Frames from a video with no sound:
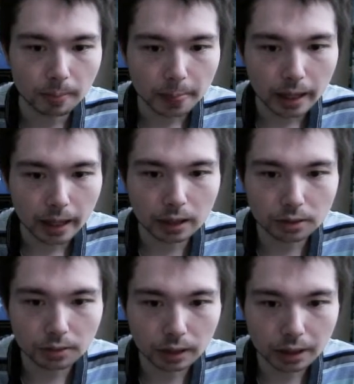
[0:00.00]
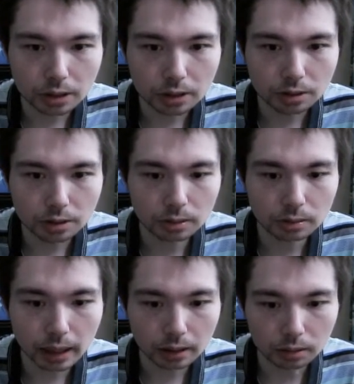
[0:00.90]
And it's very useful
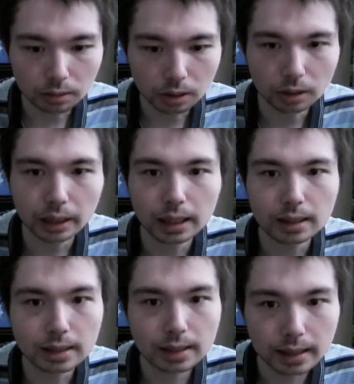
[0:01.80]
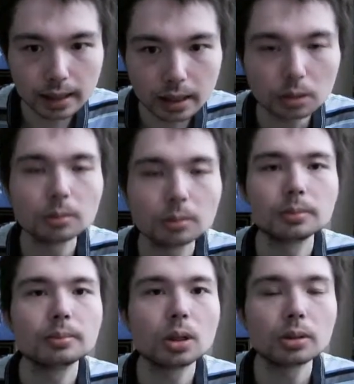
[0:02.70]
that the rook is still
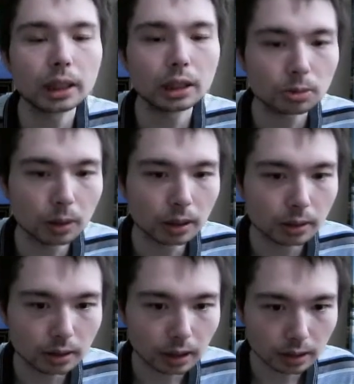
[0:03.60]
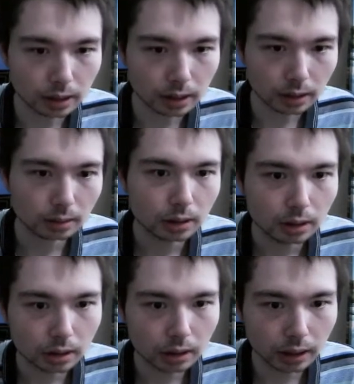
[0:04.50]
on h1. Take, take.
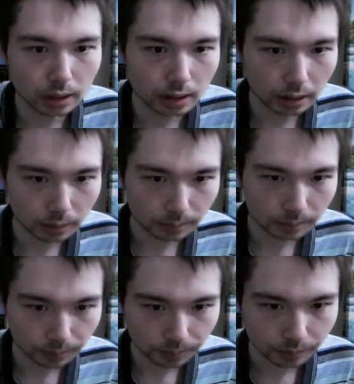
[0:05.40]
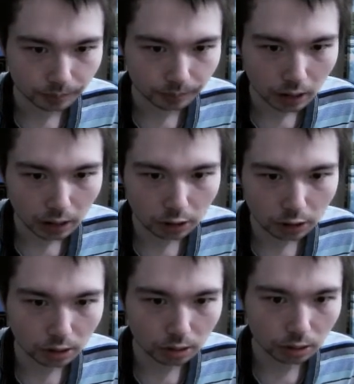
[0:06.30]
Knight d7. King
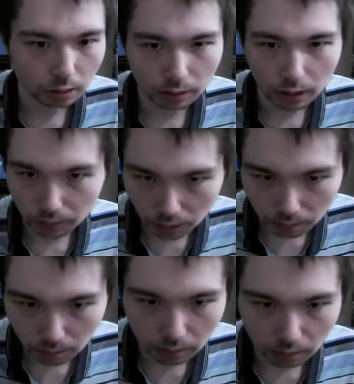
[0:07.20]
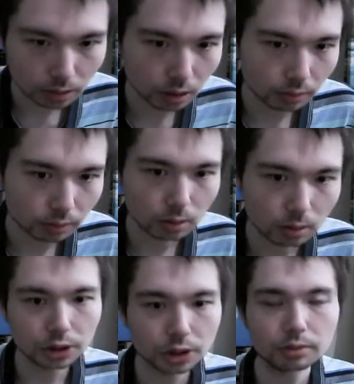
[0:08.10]
g2, g5. Good move, because after
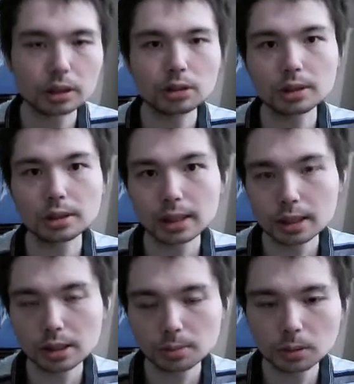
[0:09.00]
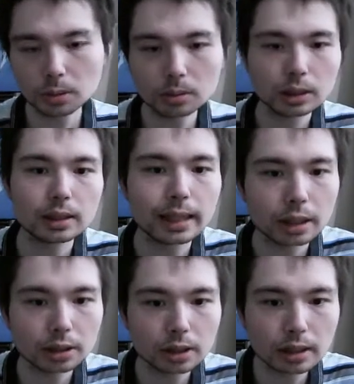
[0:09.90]
queen g3, you can see this pawn is
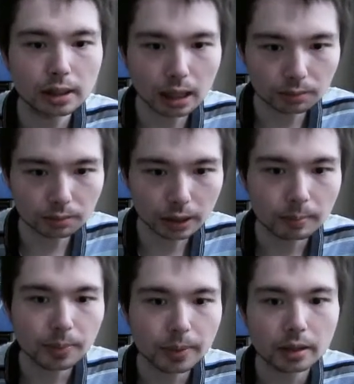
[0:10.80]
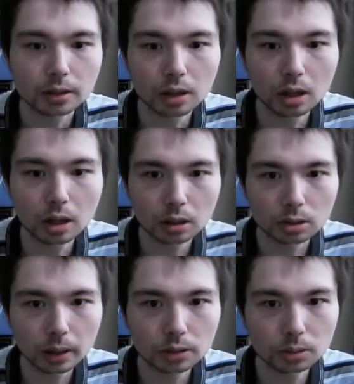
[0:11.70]
actually covering the dark
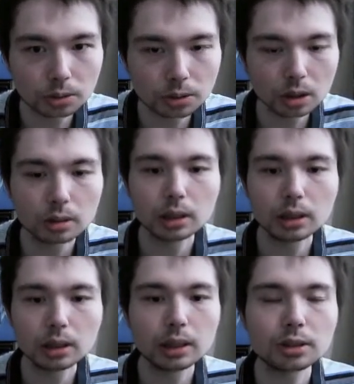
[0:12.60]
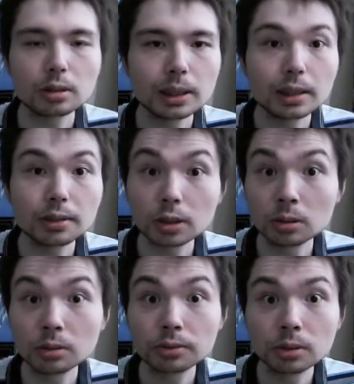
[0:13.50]
squares. Also, it's going to be
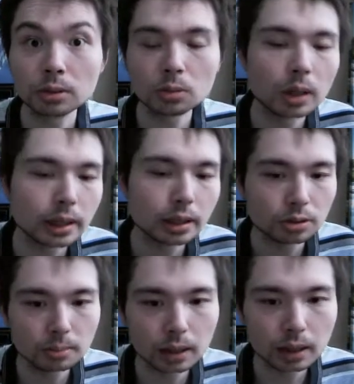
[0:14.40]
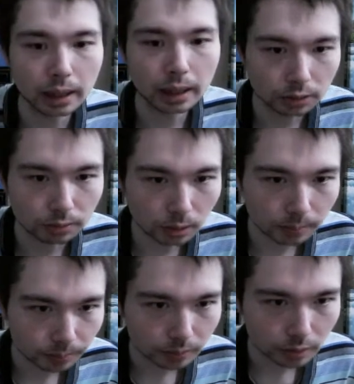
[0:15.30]
difficult for white to play h4.
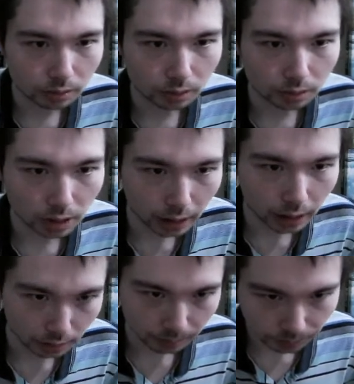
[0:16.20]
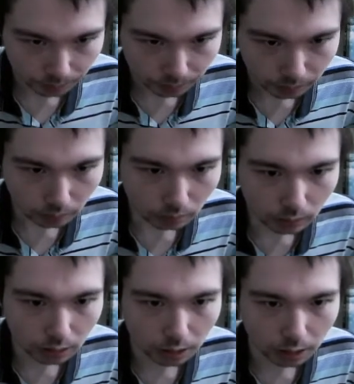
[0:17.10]
Rook c8.
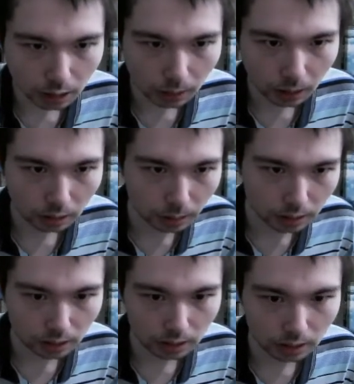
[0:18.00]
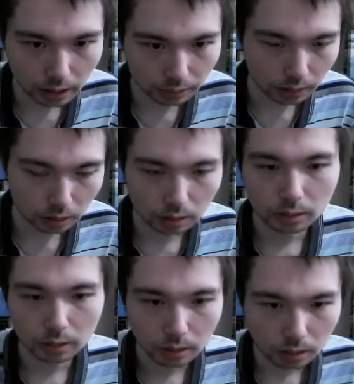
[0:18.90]
Rook e1, queen c7.
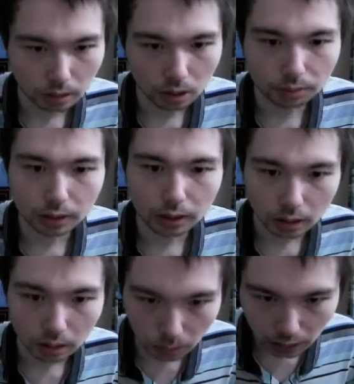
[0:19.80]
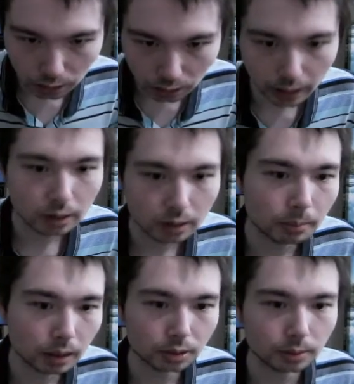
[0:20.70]
Offering a queen trade,
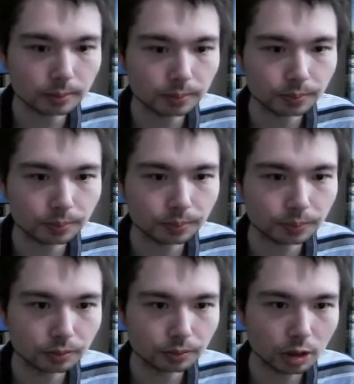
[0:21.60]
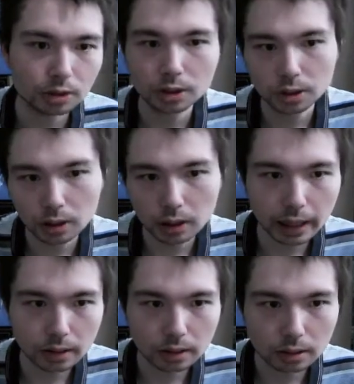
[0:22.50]
but he's going to
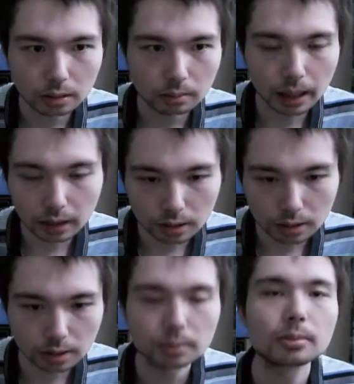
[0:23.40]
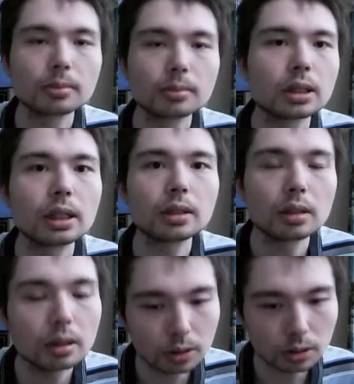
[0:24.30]
let Magnus take
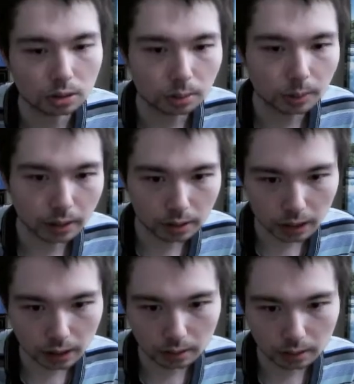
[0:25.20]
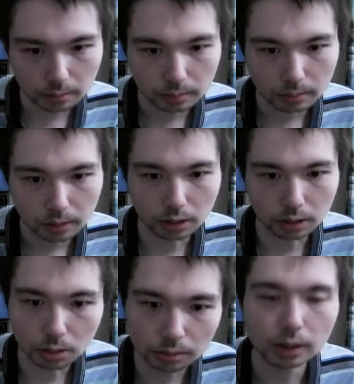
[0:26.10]
Levon's queen. Take, and the
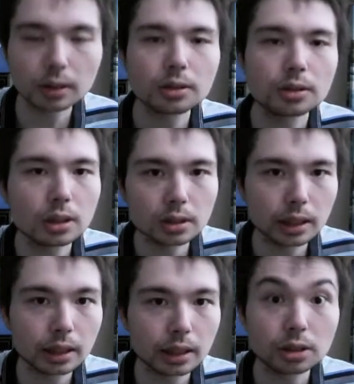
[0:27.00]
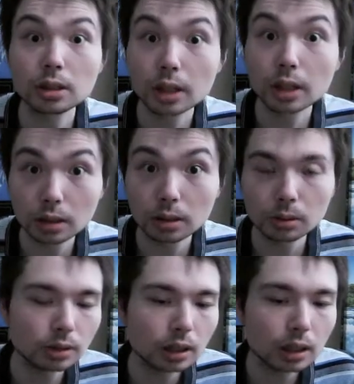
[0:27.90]
cool thing is, he doesn't actually take
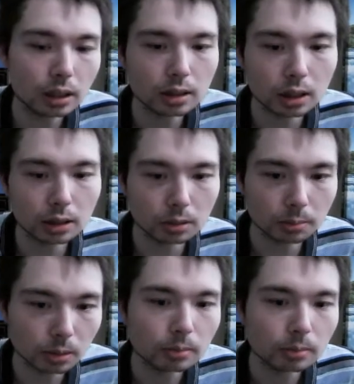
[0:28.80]
with the king, he takes with the pawn.